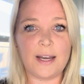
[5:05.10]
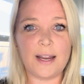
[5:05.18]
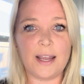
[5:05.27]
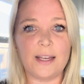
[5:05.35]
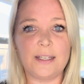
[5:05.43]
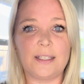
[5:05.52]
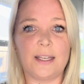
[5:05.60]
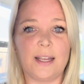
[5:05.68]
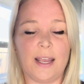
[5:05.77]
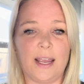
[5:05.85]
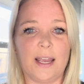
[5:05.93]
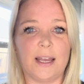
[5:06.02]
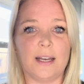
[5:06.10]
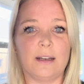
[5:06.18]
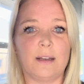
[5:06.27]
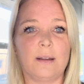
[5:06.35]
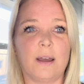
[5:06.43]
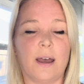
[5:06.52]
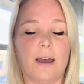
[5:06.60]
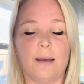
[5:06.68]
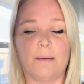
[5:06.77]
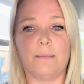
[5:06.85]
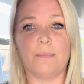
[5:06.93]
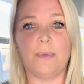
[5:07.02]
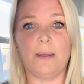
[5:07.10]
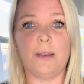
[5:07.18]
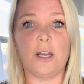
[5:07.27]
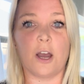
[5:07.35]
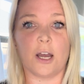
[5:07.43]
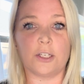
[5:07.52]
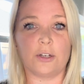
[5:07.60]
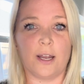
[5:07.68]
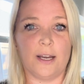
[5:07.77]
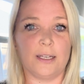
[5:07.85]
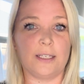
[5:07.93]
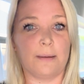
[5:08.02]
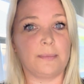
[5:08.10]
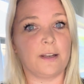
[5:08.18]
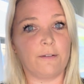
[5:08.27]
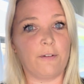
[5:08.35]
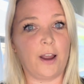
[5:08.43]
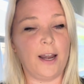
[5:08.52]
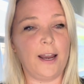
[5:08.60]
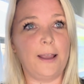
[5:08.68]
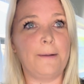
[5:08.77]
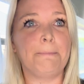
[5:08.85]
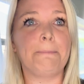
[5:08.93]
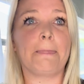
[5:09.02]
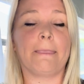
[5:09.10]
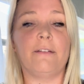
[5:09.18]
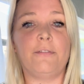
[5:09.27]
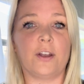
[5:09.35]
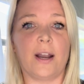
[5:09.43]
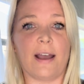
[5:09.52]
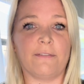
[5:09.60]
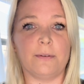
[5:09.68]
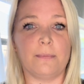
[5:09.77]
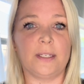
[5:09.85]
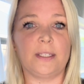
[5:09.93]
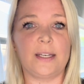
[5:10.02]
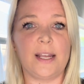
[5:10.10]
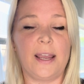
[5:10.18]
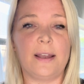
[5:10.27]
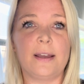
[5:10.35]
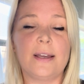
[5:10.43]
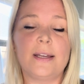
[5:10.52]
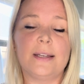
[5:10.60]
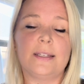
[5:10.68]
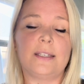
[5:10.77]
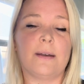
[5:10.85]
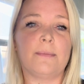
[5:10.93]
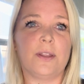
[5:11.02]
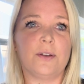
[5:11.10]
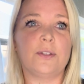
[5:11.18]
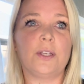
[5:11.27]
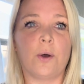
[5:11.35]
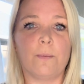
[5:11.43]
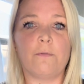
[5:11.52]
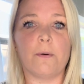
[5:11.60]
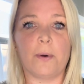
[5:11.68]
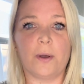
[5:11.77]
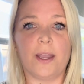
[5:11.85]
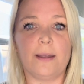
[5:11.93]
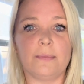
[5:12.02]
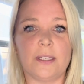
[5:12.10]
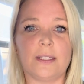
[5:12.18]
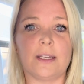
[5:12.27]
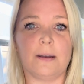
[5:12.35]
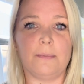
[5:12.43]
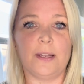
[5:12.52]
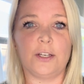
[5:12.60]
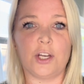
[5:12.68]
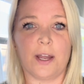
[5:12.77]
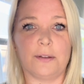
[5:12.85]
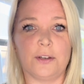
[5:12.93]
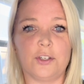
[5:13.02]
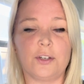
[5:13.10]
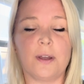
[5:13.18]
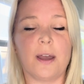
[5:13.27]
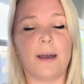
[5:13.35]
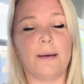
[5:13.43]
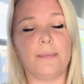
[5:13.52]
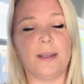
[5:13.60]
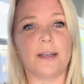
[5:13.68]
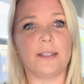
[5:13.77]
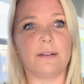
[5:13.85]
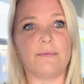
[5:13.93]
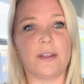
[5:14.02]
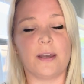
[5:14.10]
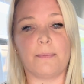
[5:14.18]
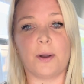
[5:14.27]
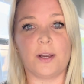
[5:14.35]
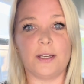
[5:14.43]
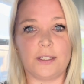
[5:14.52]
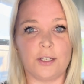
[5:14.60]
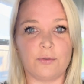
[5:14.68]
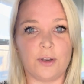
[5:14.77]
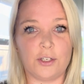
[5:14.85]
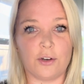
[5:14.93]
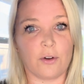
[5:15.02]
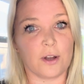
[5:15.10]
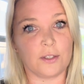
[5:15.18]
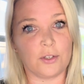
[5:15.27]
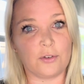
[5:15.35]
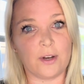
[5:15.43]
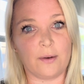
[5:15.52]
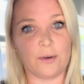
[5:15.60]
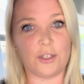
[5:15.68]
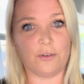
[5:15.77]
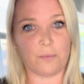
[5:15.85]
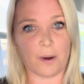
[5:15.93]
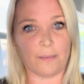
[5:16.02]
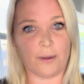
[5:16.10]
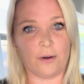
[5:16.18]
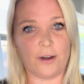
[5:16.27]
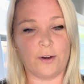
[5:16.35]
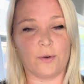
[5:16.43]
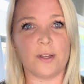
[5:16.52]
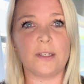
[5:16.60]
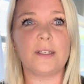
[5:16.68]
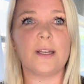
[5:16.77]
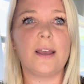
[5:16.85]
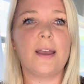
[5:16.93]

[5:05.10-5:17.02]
days, and maybe not try and attempt on Friday if you're gonna have to miss a day. Some of those home football games, it's gonna be a challenge because of the parking situation across the street, which you've probably already noticed.